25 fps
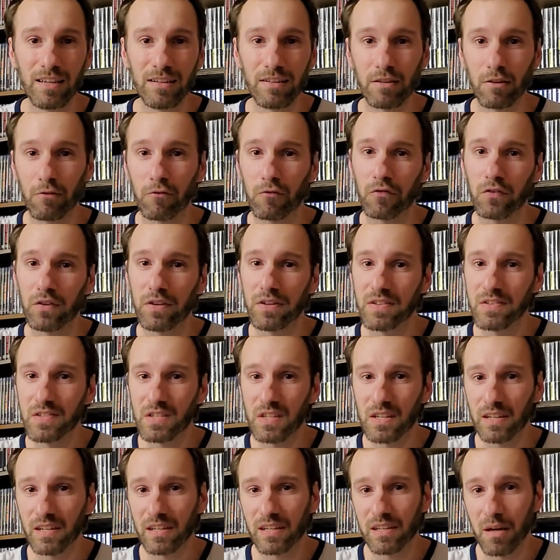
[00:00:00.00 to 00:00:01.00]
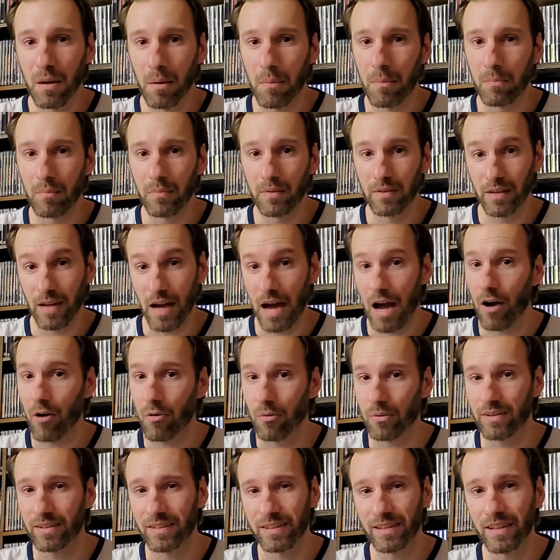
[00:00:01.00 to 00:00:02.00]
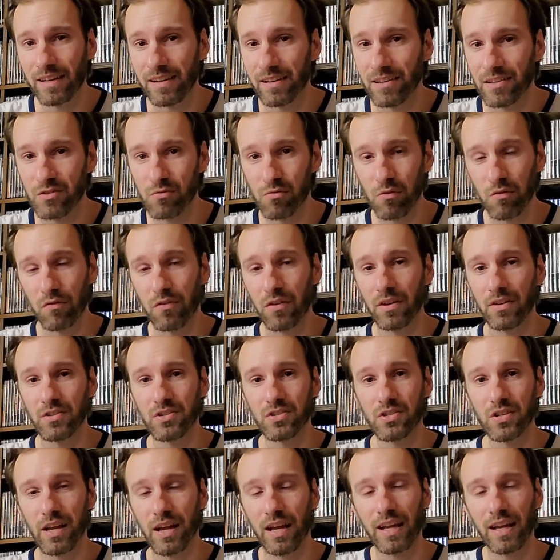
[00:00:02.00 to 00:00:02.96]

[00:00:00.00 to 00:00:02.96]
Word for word: The Fiend's gonna come out and get his revenge.